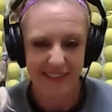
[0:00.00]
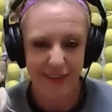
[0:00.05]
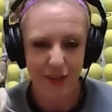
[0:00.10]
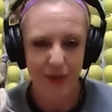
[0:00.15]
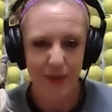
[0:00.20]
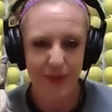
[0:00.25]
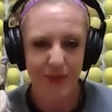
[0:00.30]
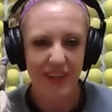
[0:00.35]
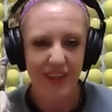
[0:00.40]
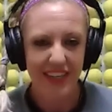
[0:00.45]

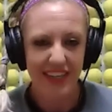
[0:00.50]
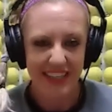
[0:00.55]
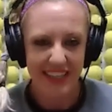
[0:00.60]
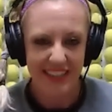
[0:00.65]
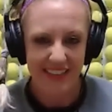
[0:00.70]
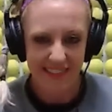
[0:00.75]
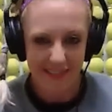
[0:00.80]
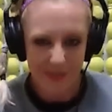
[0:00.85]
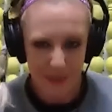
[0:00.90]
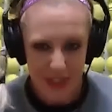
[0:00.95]
So
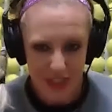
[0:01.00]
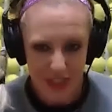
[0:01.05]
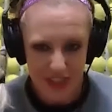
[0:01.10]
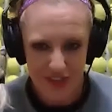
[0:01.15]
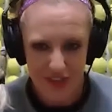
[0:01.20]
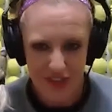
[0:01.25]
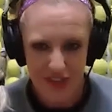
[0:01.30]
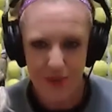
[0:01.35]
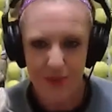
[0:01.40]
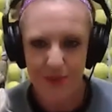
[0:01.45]
he
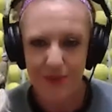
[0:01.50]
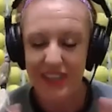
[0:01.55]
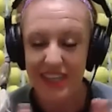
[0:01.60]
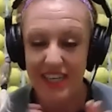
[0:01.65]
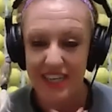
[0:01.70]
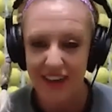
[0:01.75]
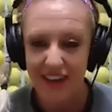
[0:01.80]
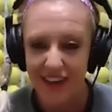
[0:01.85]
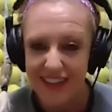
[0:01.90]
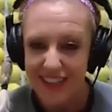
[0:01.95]
switched to
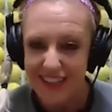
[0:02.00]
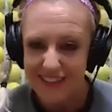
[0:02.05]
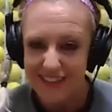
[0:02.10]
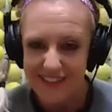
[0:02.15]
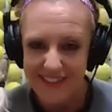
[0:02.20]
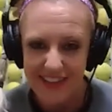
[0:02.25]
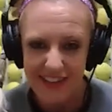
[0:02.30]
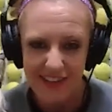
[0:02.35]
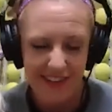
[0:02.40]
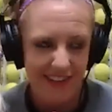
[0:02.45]
the
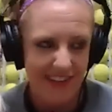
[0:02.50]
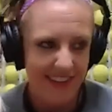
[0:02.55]
Yonex DR